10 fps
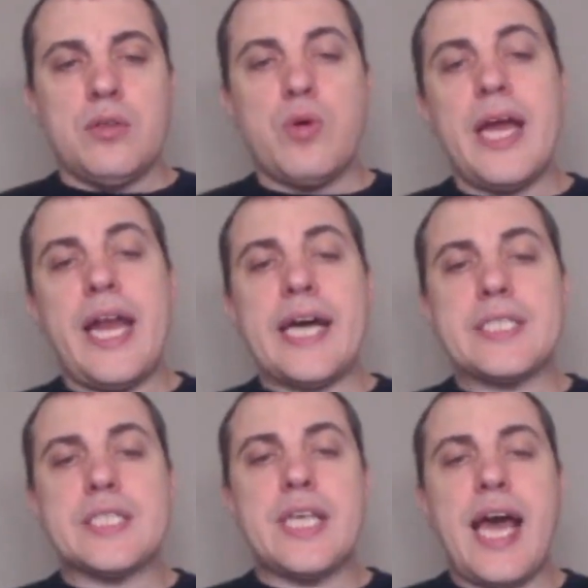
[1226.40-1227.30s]
Brian
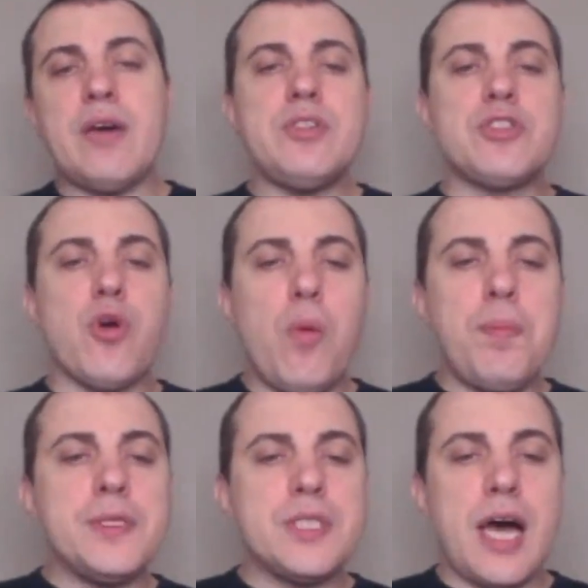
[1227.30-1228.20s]
asks, how does
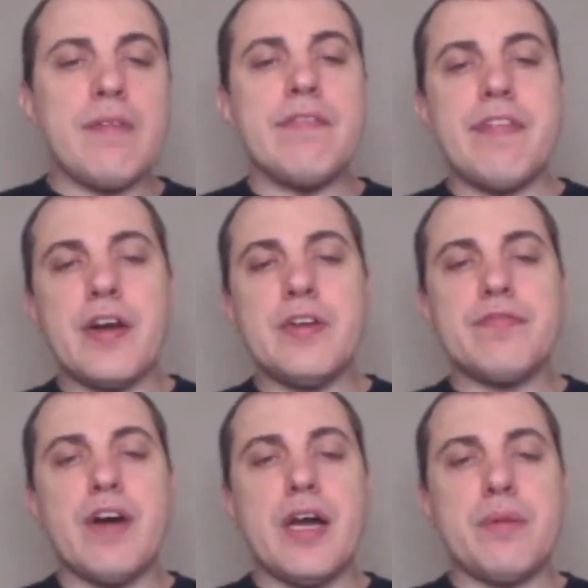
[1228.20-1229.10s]
OpenDime
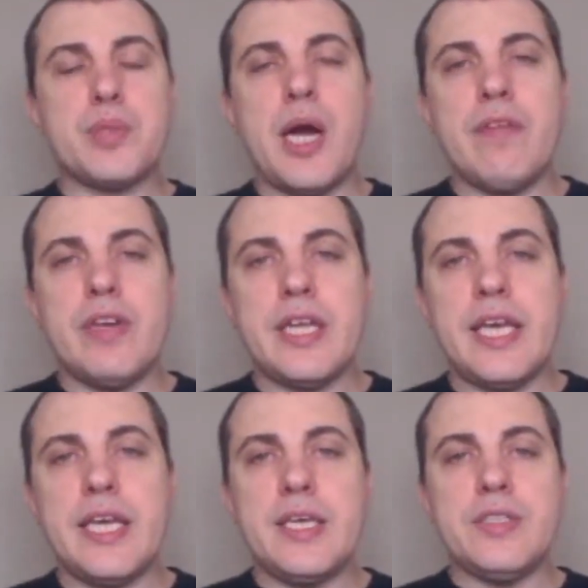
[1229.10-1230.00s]
verify private
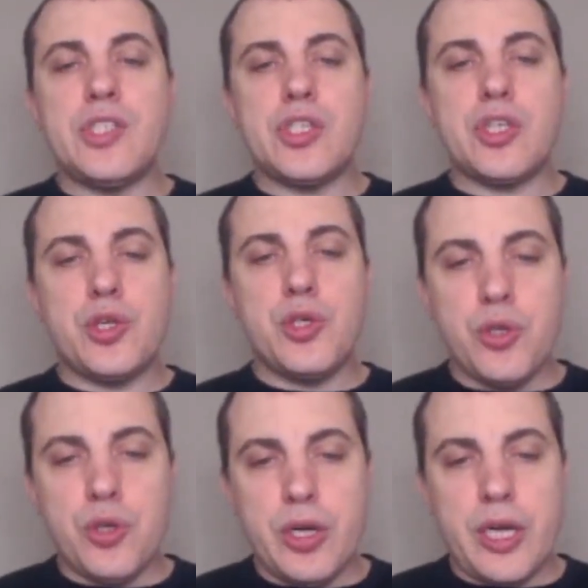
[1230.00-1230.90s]
key
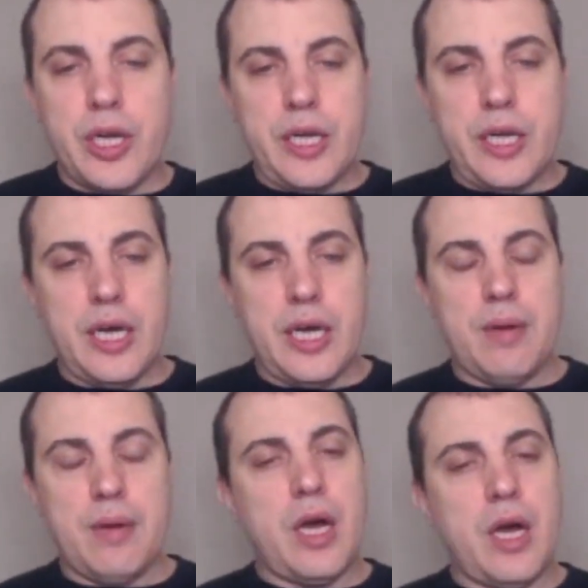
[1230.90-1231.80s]
security?
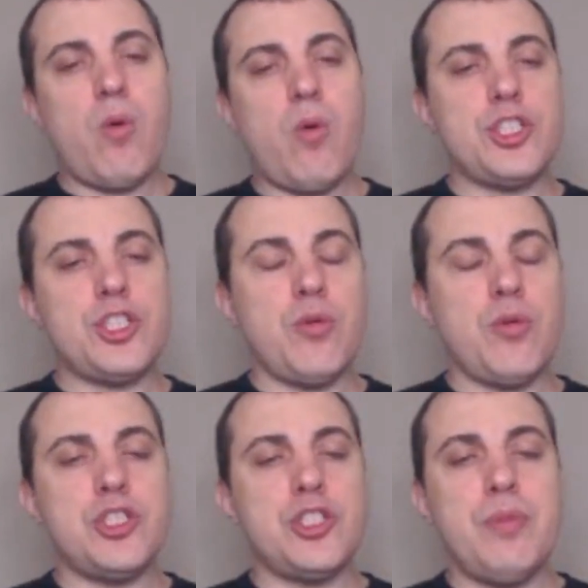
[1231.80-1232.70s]
Not quite
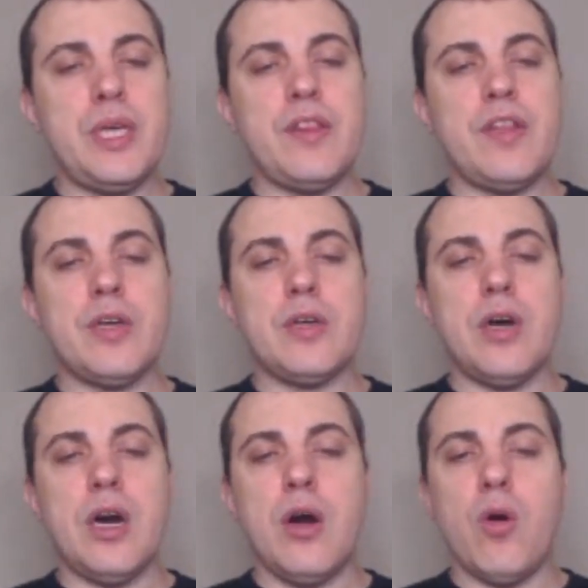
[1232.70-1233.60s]
sure what you mean
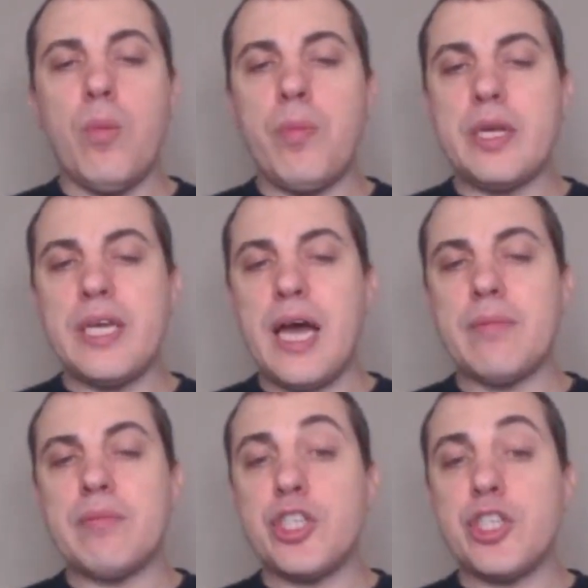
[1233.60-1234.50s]
there.
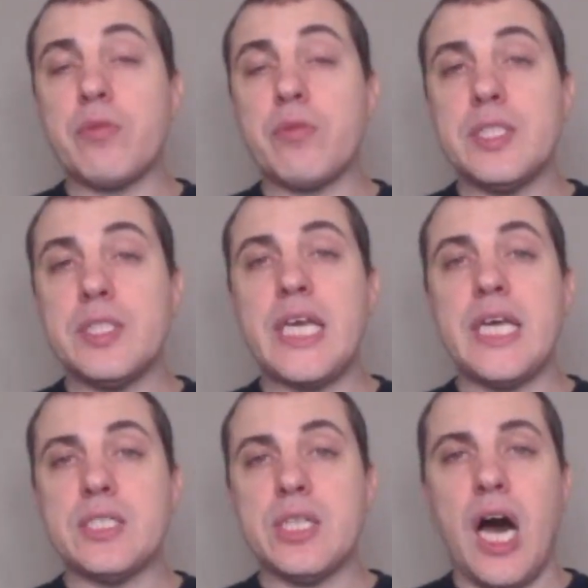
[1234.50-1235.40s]
OpenDime generates
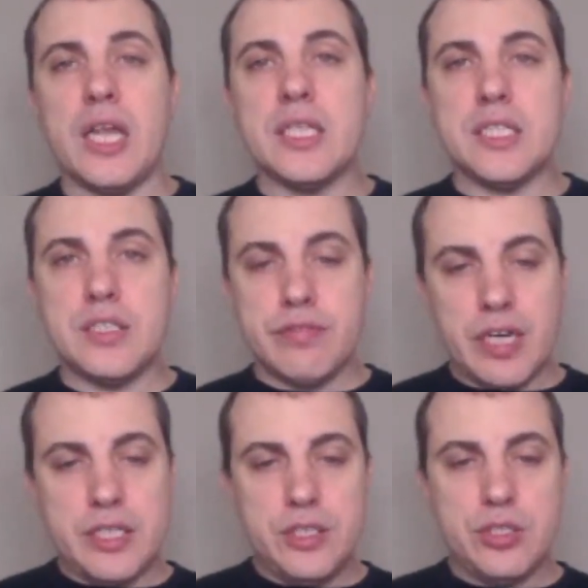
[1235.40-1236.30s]
keys on the
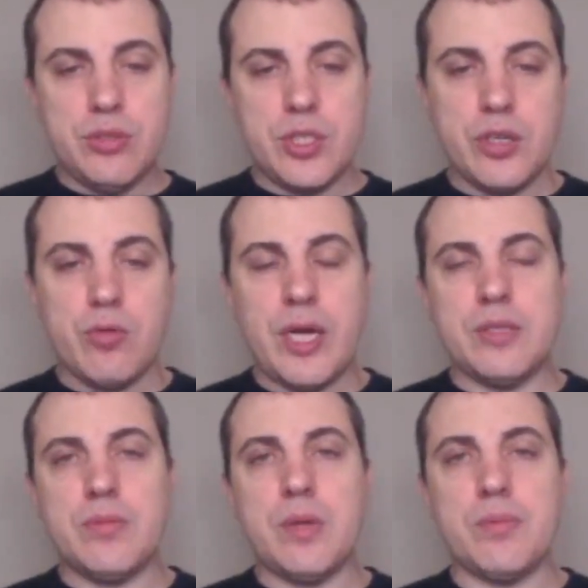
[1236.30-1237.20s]
device using a
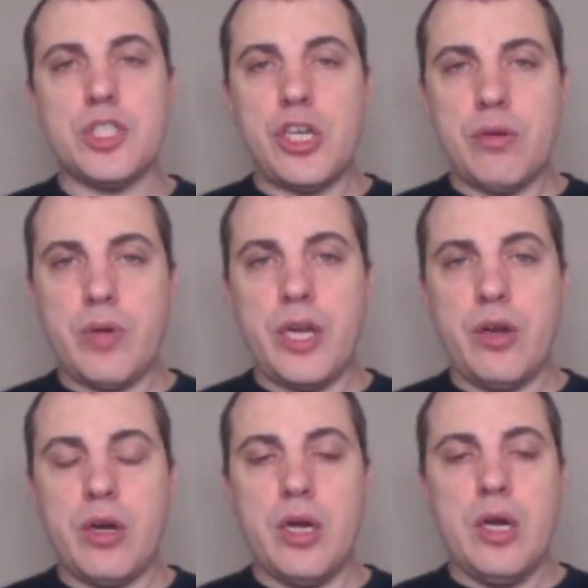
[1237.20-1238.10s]
random number
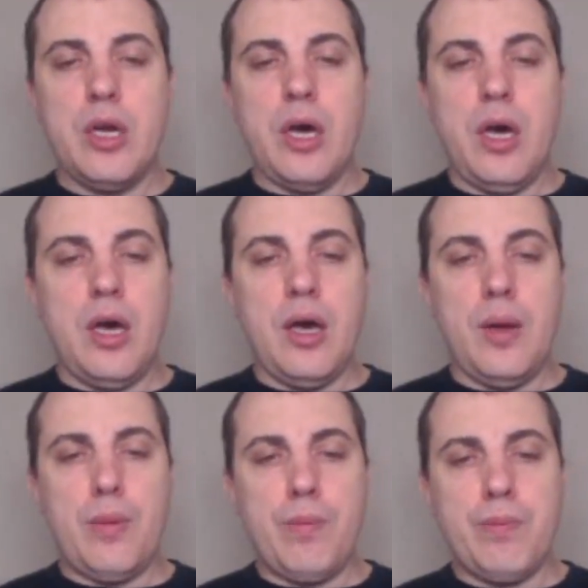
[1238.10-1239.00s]
generator,
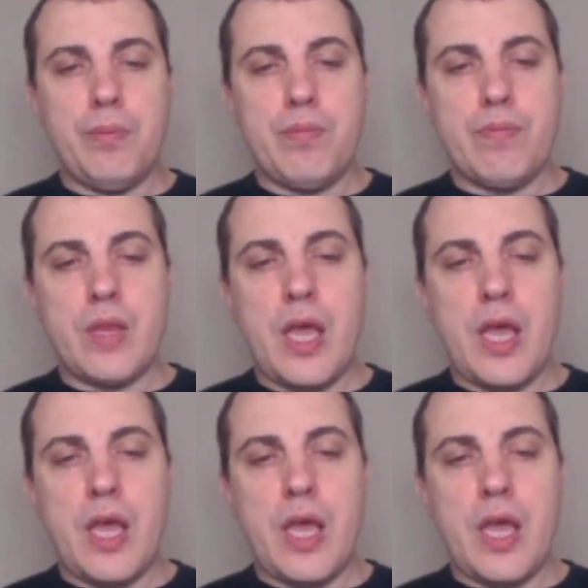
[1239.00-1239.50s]
and